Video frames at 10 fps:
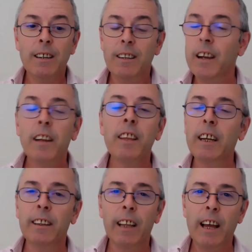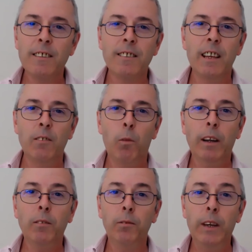nothing less than
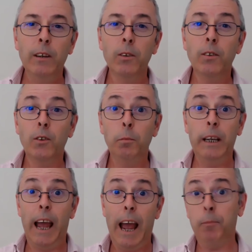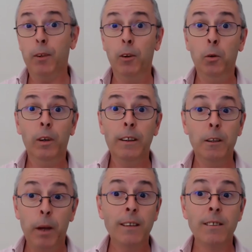what feels to be absolutely the
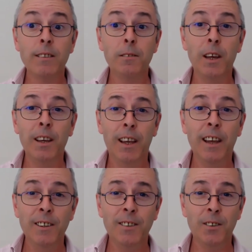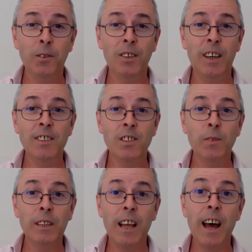best in association
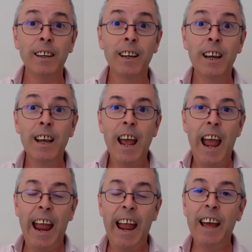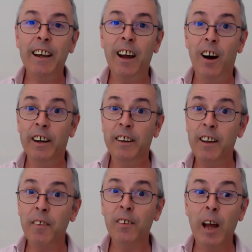with that. And on
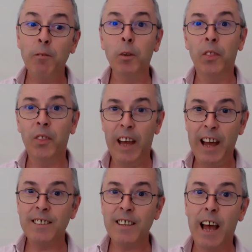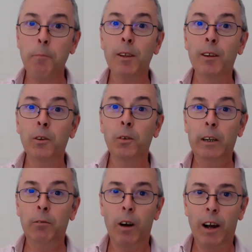another level, that's
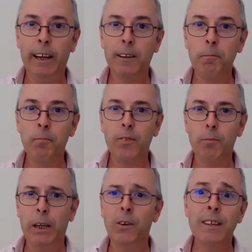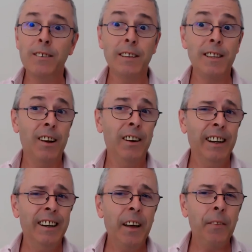absolutely right. But notice I said on
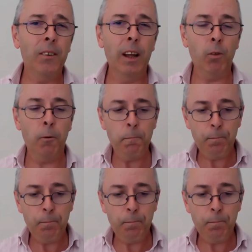another level,